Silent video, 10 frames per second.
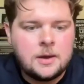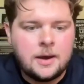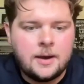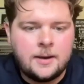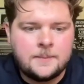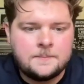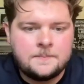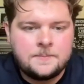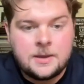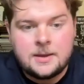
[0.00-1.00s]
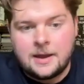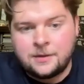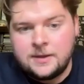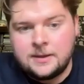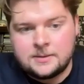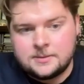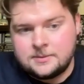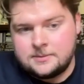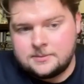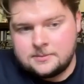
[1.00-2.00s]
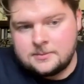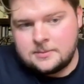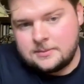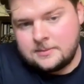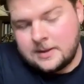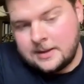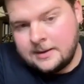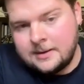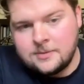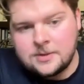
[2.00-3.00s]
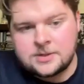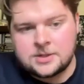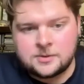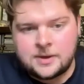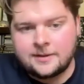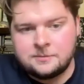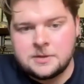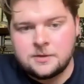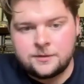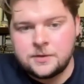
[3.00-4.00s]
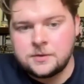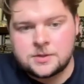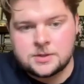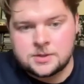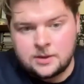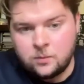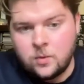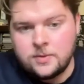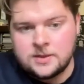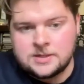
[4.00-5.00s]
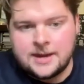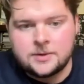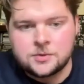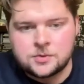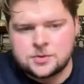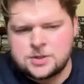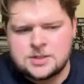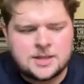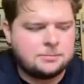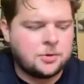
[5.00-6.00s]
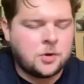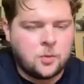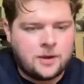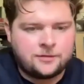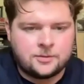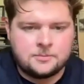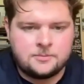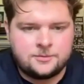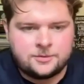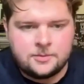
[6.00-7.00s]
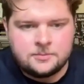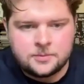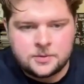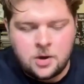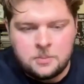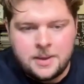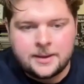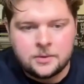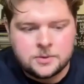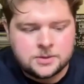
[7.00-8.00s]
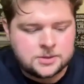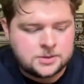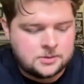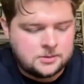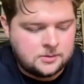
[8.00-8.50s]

Um, I think and and this has kind of been the feud since they won the titles or since they broke away from from Omega was